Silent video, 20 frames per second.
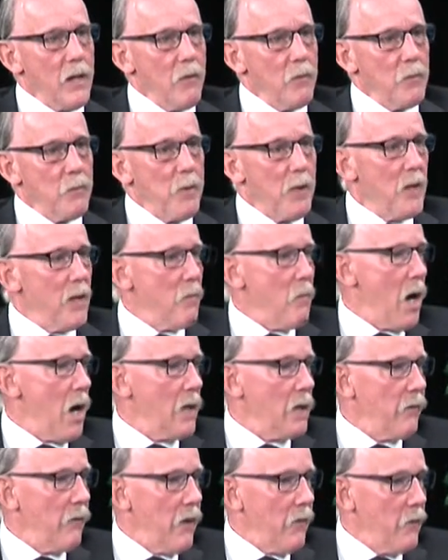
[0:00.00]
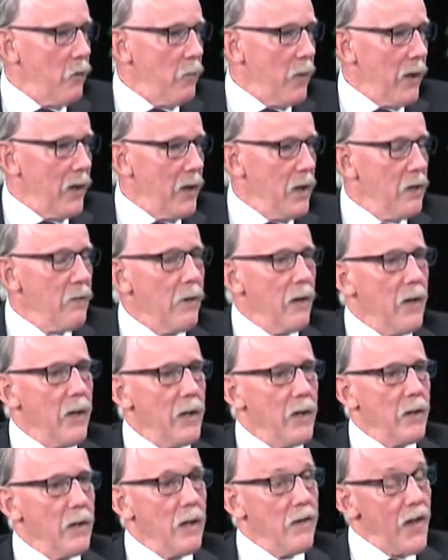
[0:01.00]
always been on the mind of everybody,
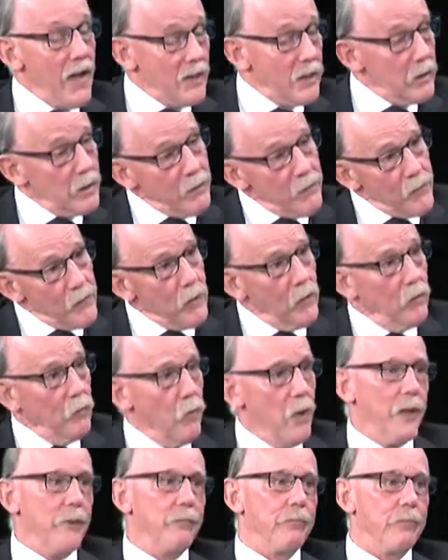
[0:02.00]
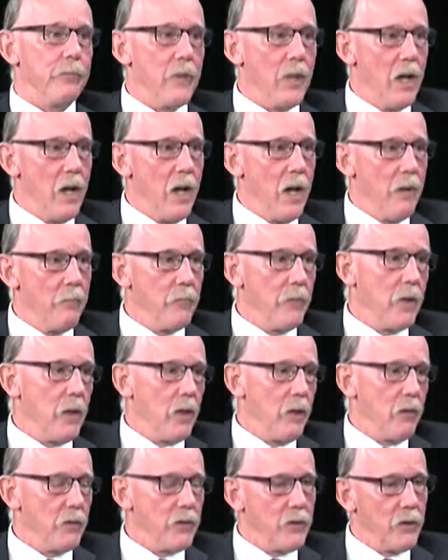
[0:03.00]
and that's a difficult one.
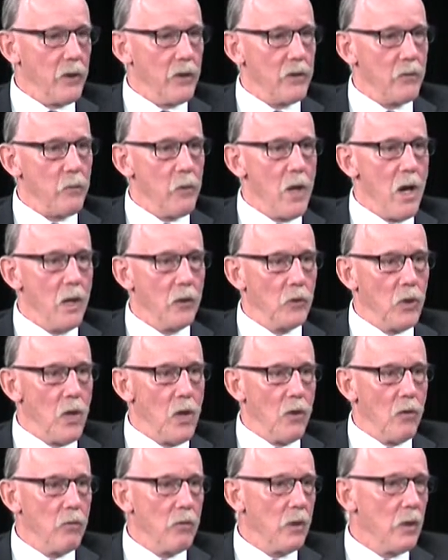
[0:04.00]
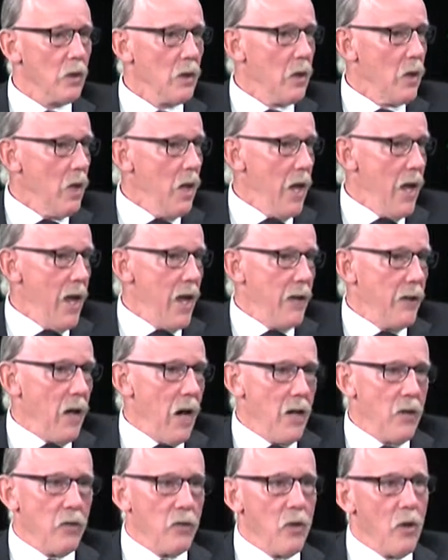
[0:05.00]
As we all know, and
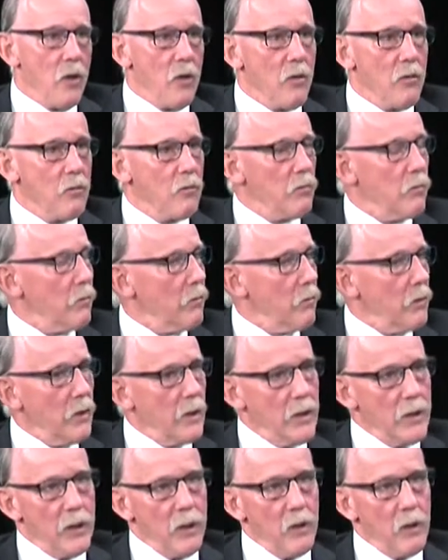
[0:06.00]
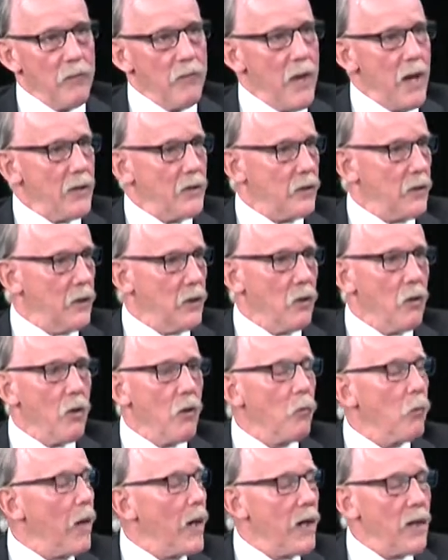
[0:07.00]
I don't know if that's going to go
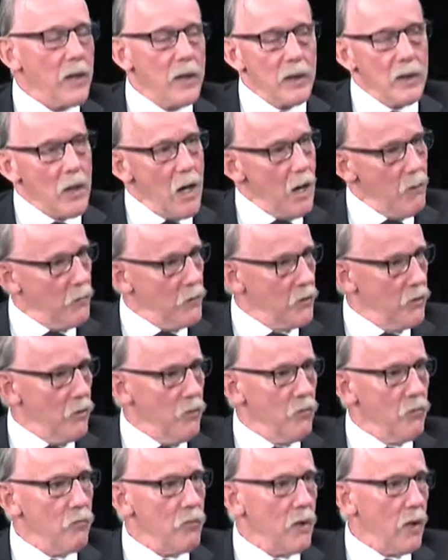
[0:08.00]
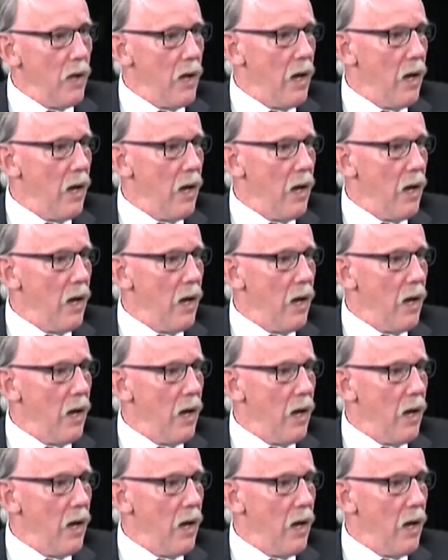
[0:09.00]
away anytime soon.